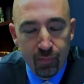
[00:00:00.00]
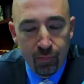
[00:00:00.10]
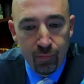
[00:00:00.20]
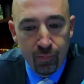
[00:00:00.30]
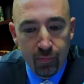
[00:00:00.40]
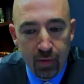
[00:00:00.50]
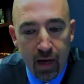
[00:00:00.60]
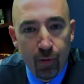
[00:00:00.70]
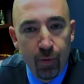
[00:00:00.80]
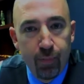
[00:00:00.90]
yeah,
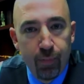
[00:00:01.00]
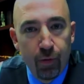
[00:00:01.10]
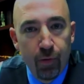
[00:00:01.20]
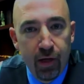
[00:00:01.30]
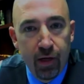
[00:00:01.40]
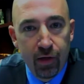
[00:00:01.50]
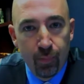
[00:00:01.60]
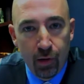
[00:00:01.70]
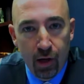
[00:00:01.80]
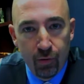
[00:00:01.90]
we've been reading your
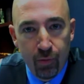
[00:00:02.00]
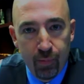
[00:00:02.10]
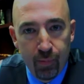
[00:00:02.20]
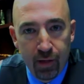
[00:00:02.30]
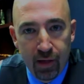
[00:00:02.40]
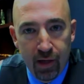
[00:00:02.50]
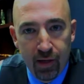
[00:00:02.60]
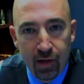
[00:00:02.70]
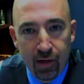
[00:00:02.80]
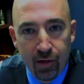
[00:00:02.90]
blog, and we've been getting
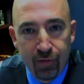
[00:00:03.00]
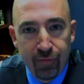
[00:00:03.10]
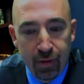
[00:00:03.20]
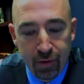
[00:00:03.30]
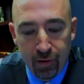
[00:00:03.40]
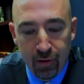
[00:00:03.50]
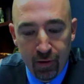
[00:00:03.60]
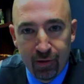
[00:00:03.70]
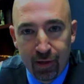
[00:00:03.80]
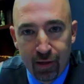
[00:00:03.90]
our defense theories on
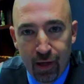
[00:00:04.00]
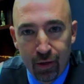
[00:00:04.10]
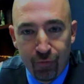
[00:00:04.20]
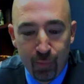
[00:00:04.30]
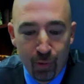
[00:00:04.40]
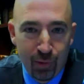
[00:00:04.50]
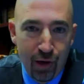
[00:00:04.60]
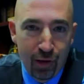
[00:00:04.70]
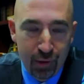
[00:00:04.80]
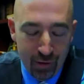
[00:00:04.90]
the case from your blog.
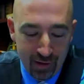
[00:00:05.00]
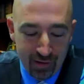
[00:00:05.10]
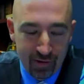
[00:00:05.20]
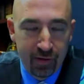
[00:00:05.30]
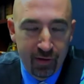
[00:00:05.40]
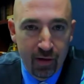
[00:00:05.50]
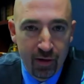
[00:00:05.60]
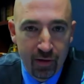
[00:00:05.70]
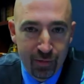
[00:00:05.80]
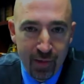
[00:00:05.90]
So I,
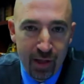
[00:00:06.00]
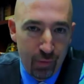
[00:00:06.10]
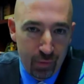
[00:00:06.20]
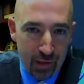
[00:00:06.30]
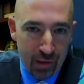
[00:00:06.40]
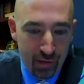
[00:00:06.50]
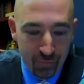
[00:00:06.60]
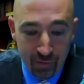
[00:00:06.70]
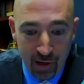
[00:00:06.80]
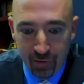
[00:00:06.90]
to me, that was kind of
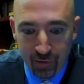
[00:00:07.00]
flattering.